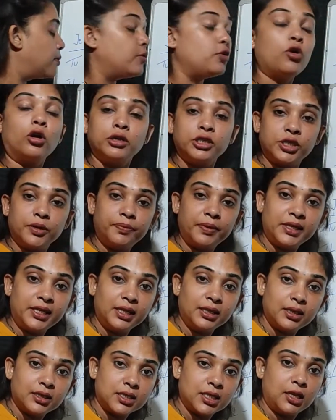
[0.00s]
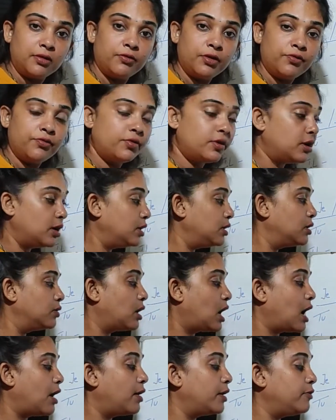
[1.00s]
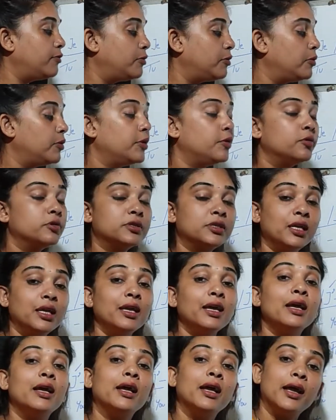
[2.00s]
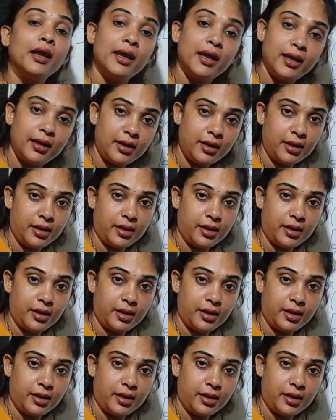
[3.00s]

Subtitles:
not repeating the Sylvie word, I will be using elle